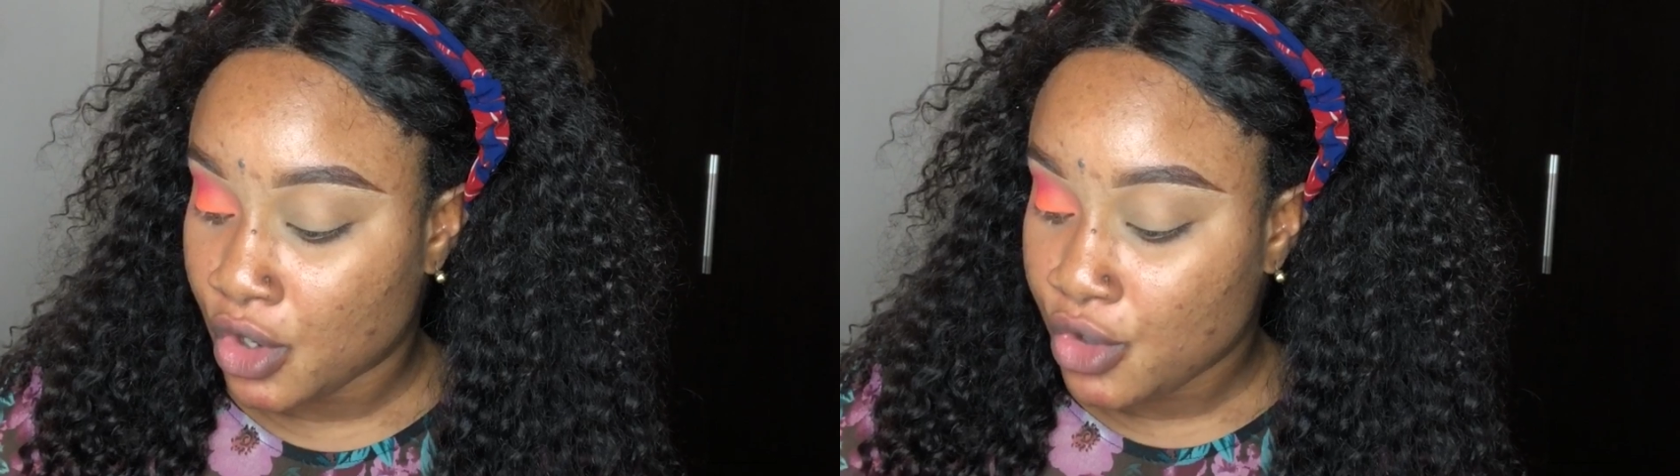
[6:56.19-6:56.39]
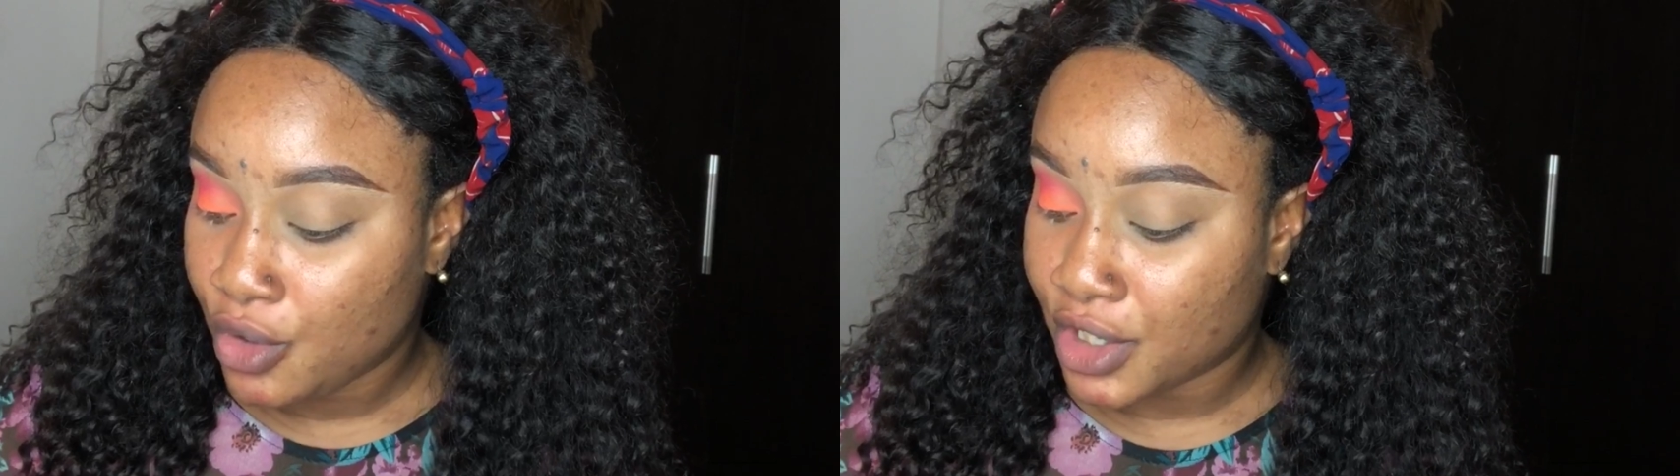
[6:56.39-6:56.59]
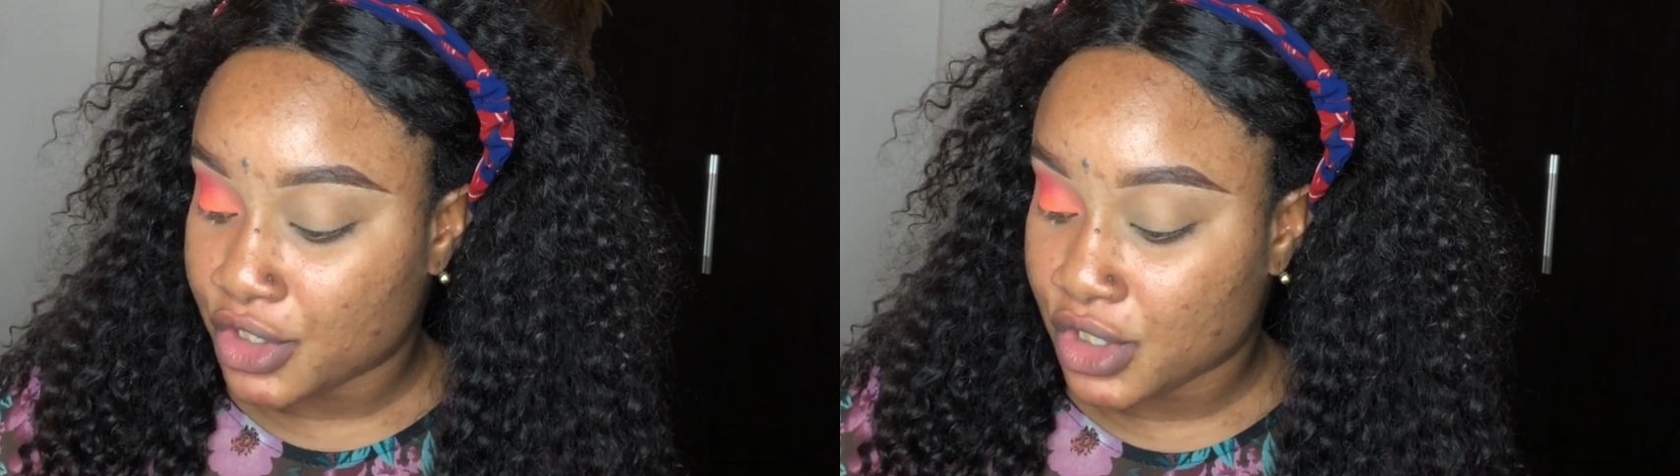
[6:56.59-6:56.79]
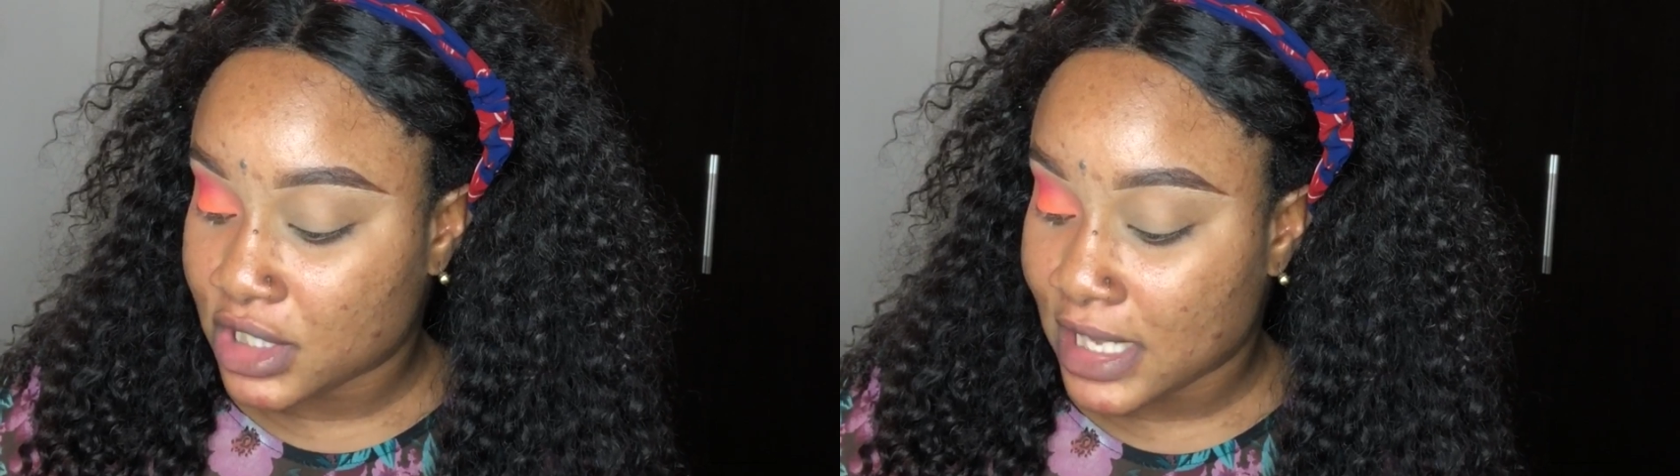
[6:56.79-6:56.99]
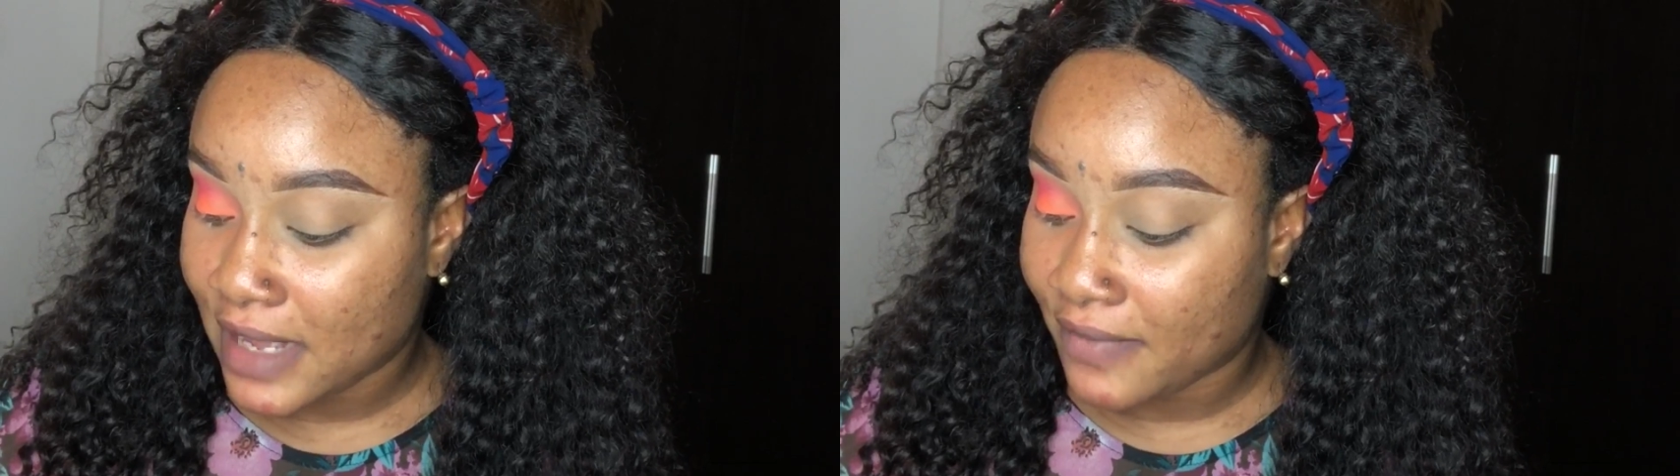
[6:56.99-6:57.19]
you can just
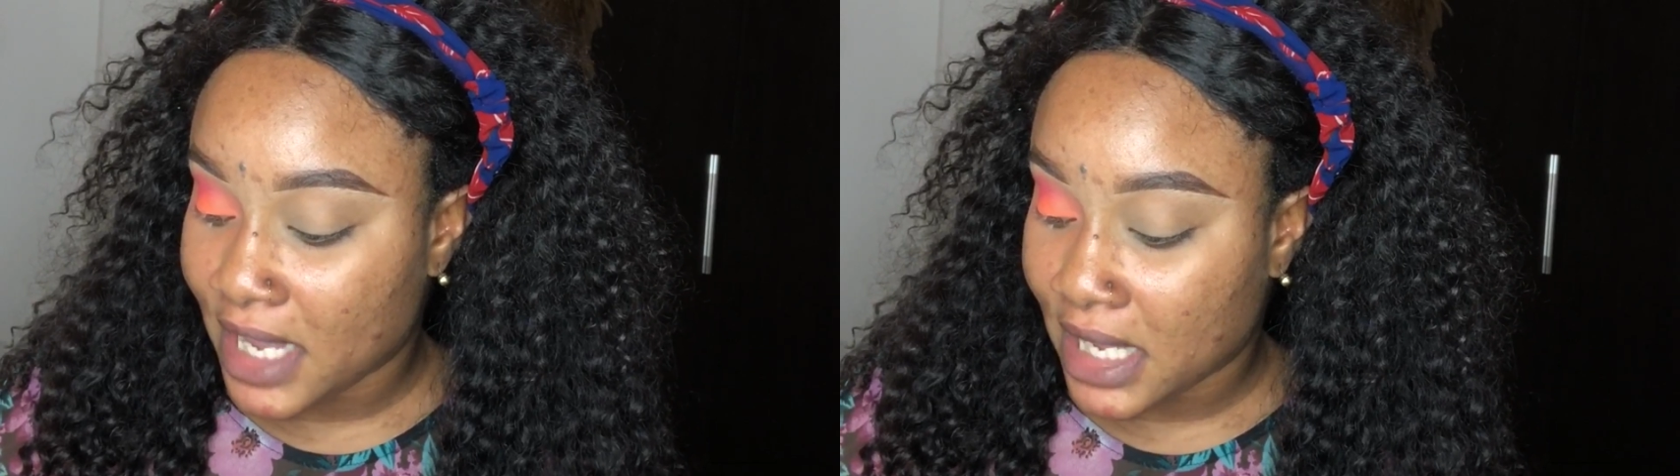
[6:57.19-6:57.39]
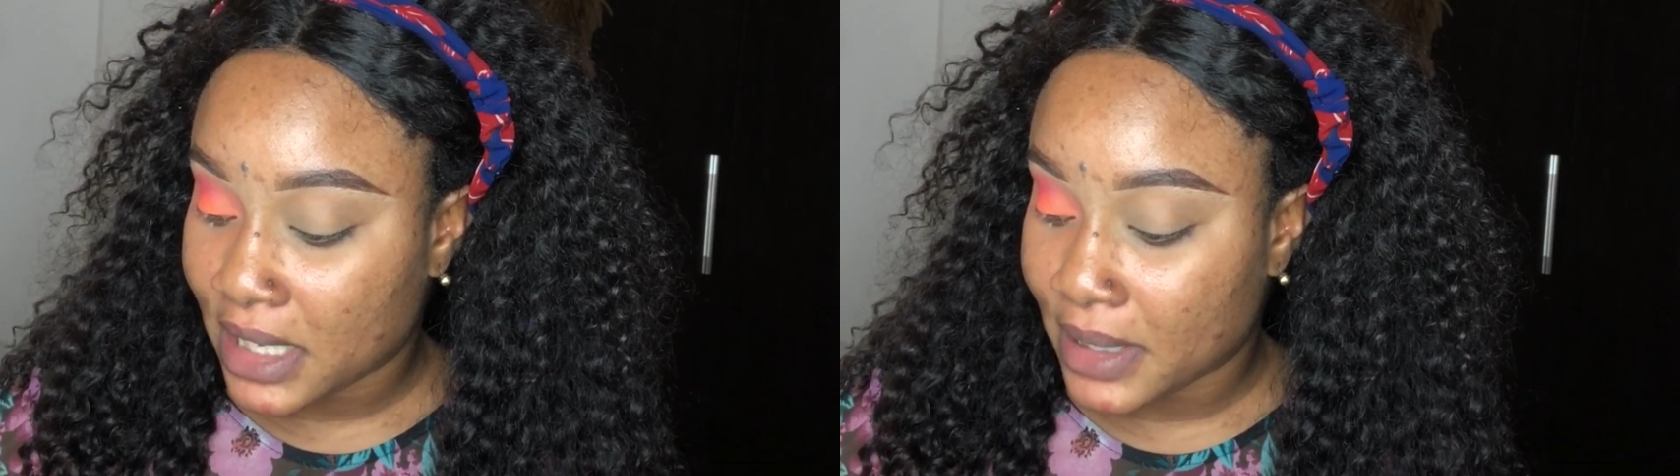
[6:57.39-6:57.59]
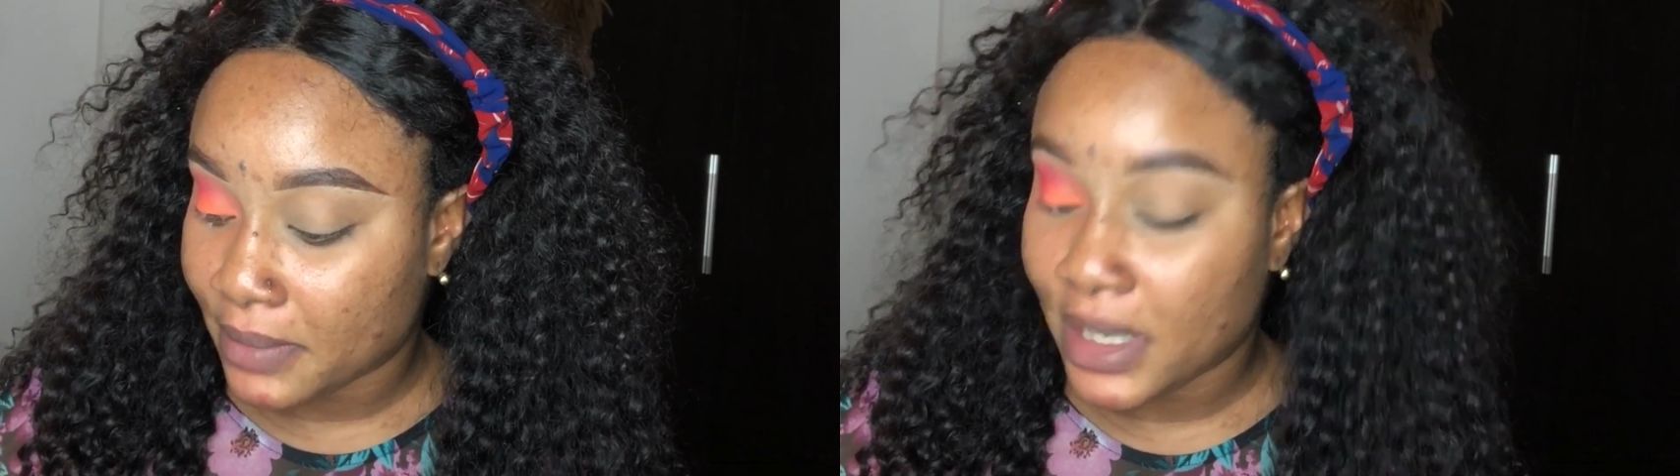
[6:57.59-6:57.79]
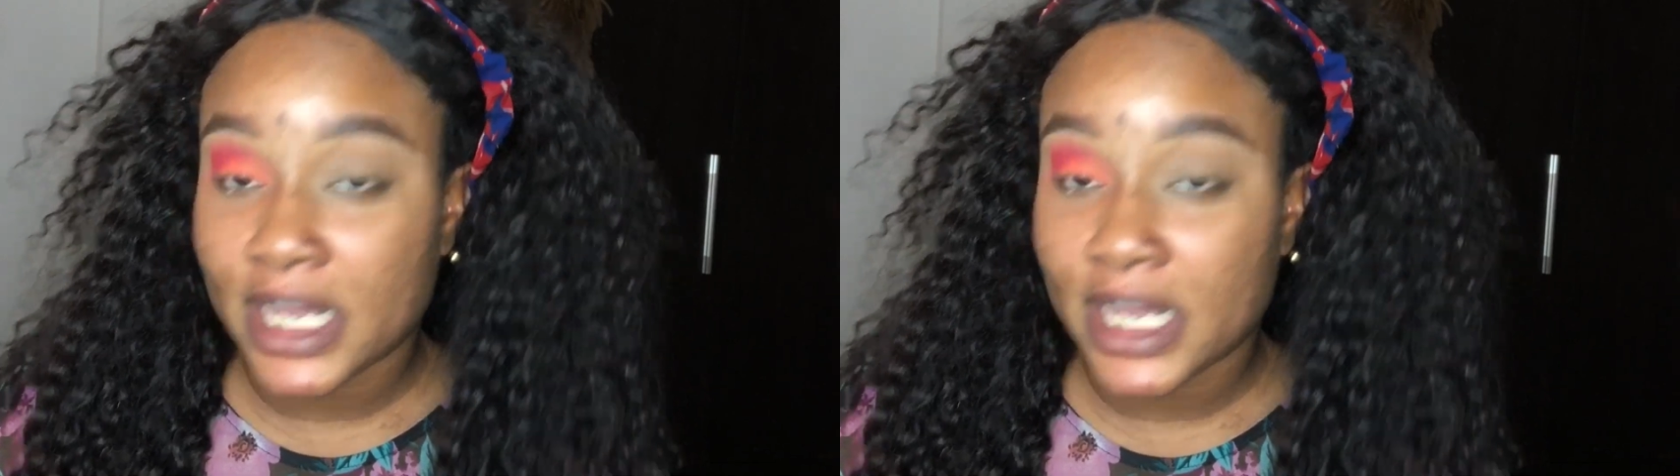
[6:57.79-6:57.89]
have like a